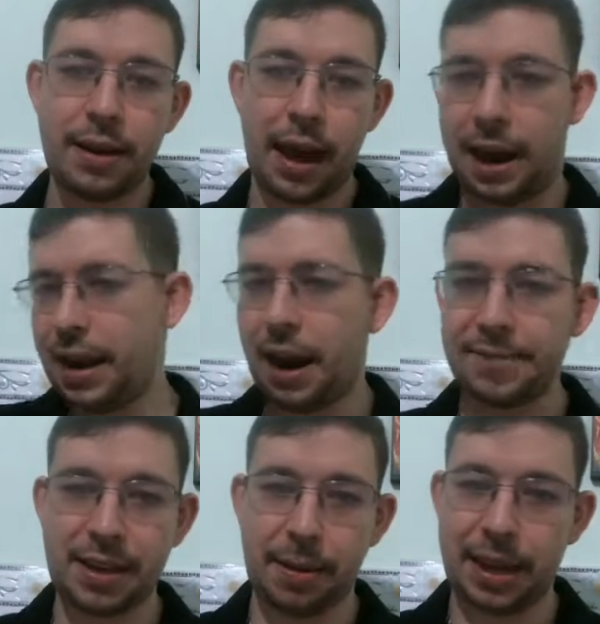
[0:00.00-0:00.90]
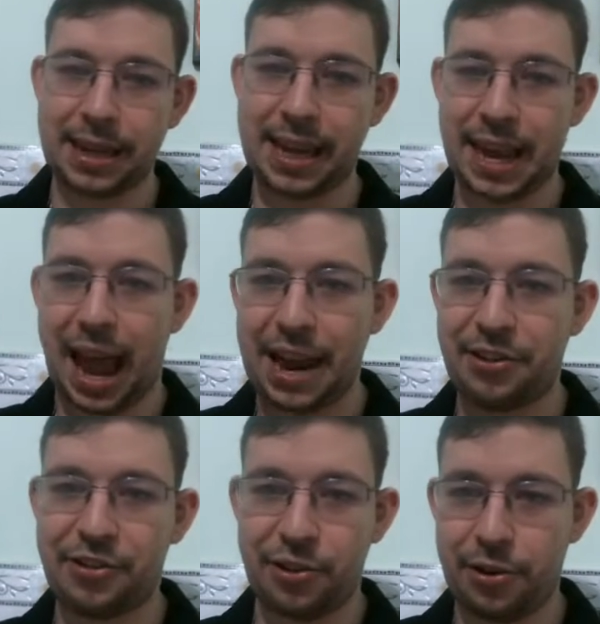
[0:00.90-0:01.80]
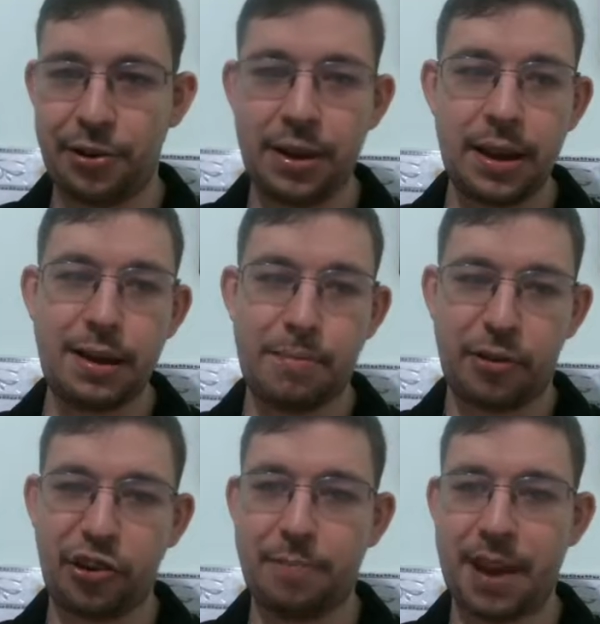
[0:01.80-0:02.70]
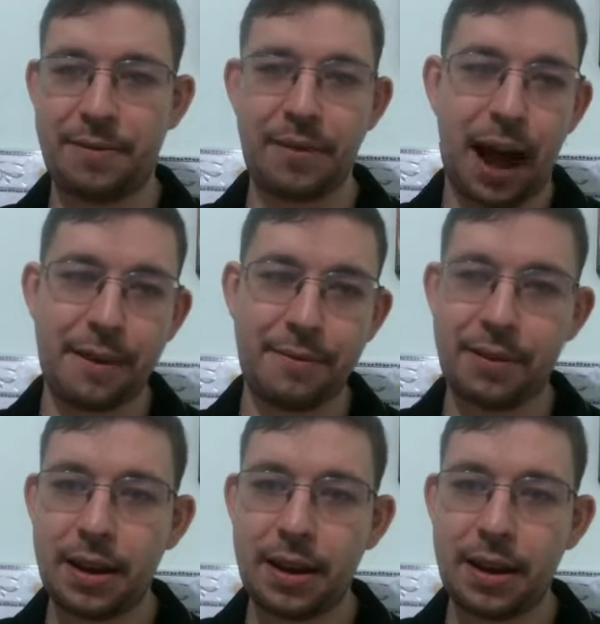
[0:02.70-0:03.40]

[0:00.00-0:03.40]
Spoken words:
and then after something like, say, a2, bishop e5,